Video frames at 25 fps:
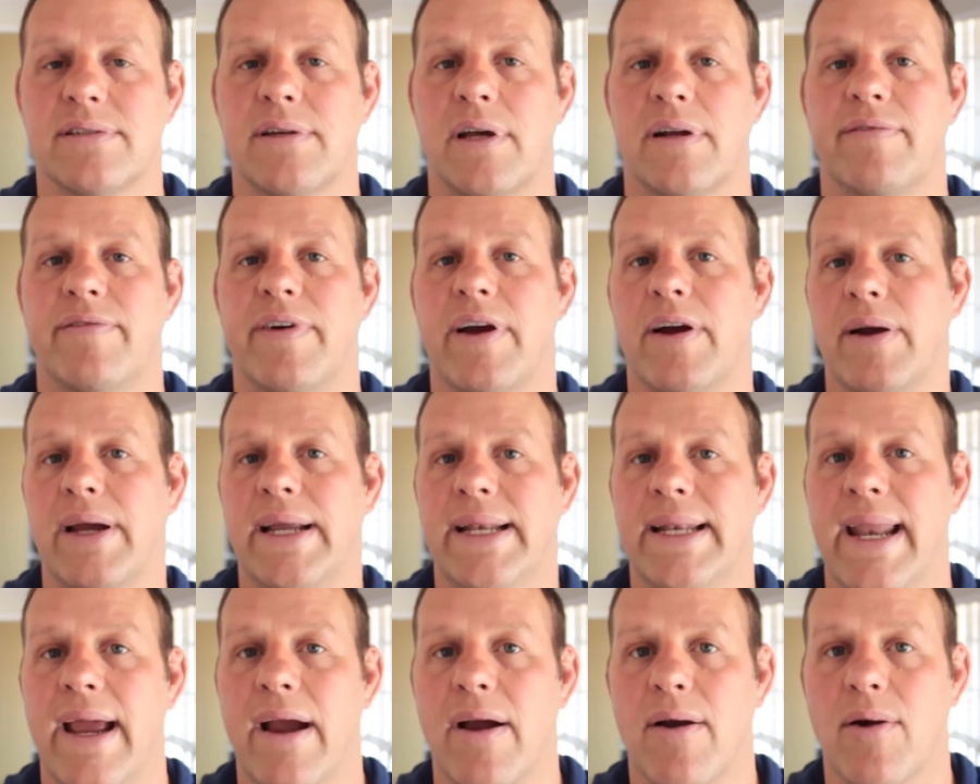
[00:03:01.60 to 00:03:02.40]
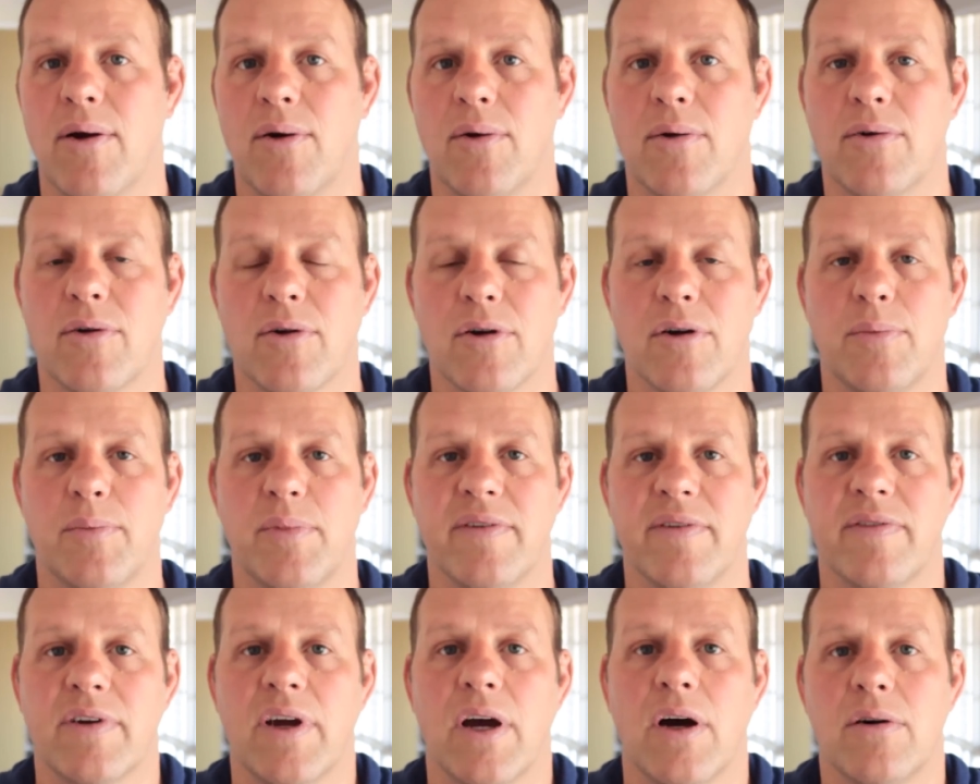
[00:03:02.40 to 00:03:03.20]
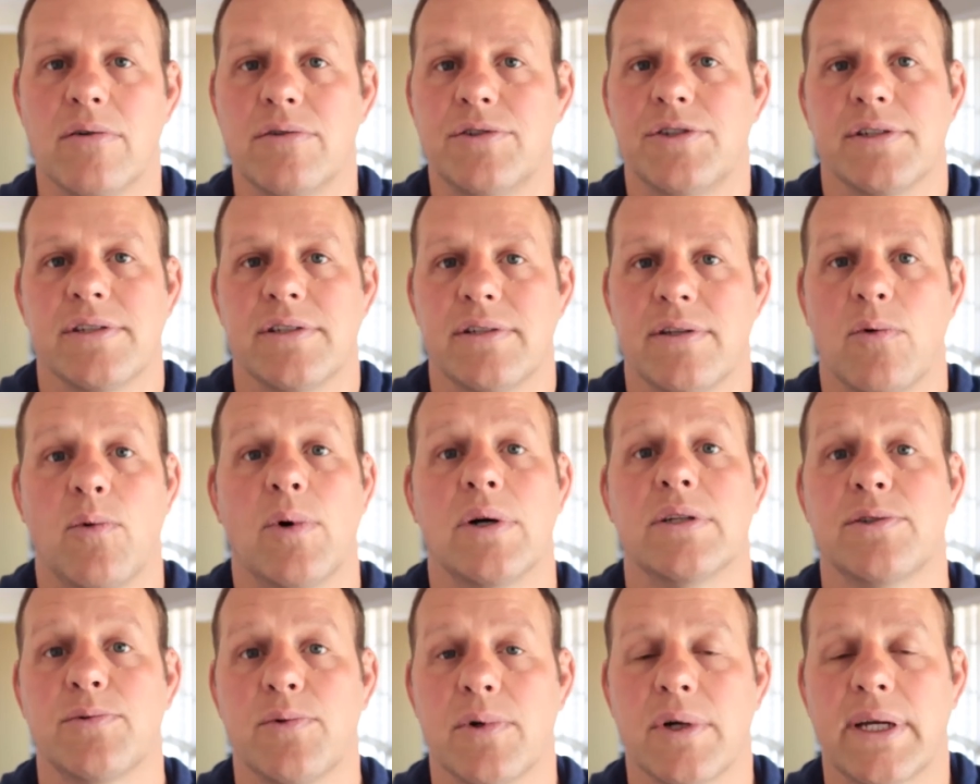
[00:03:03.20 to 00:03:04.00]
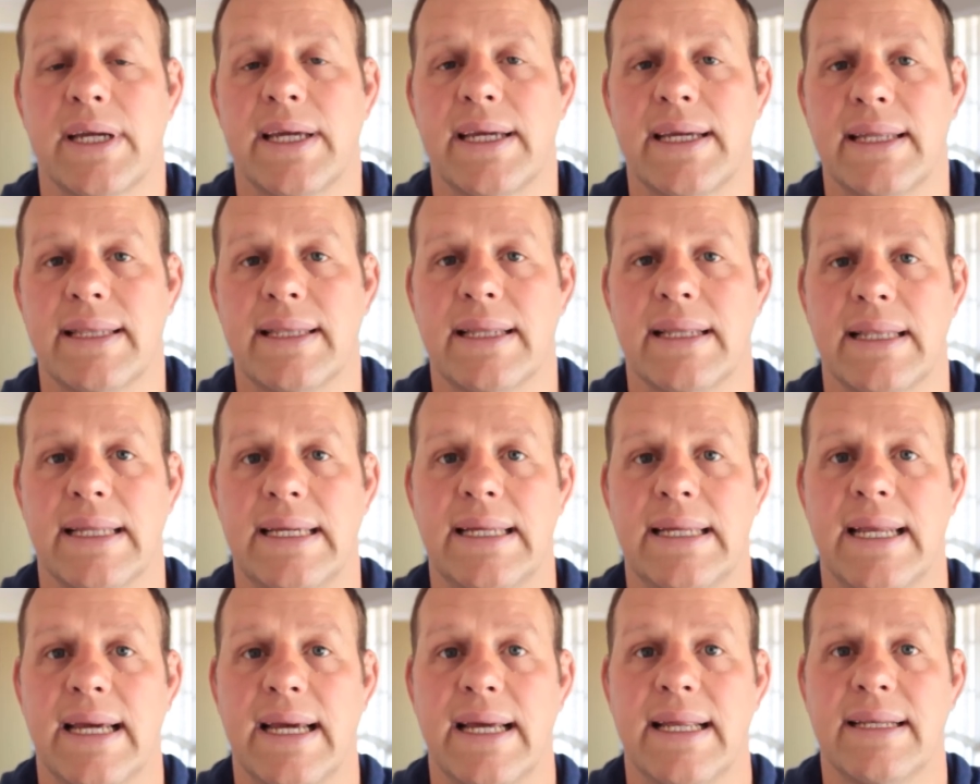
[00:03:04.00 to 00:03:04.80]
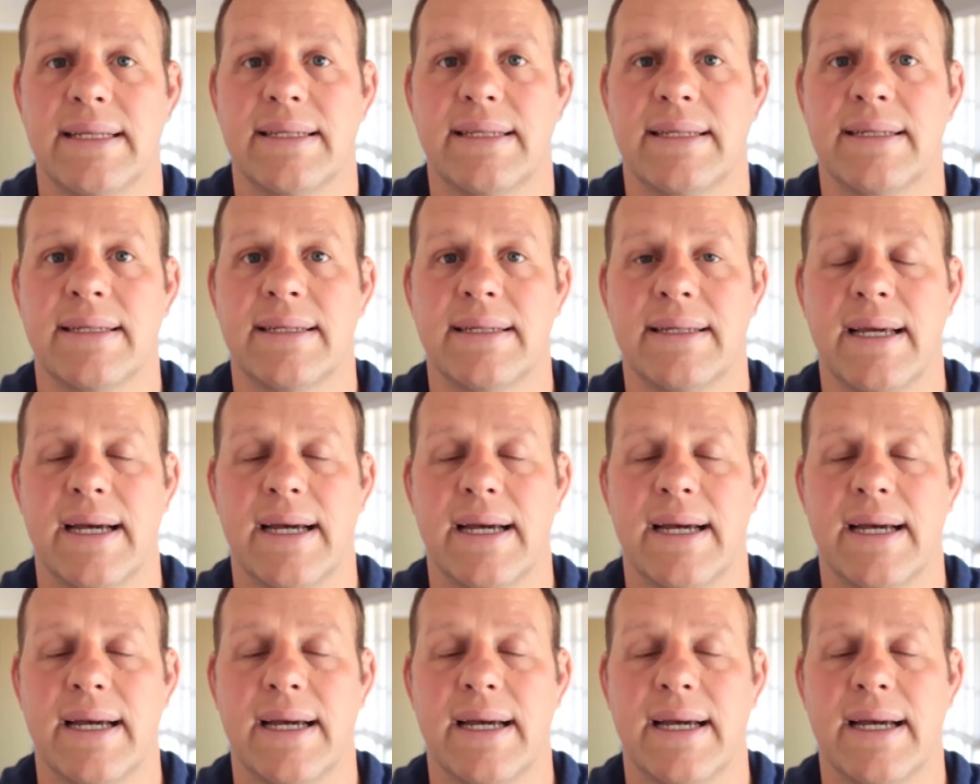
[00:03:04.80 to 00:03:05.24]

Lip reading: on a very narrow group of coaches, the ones working at the lead end.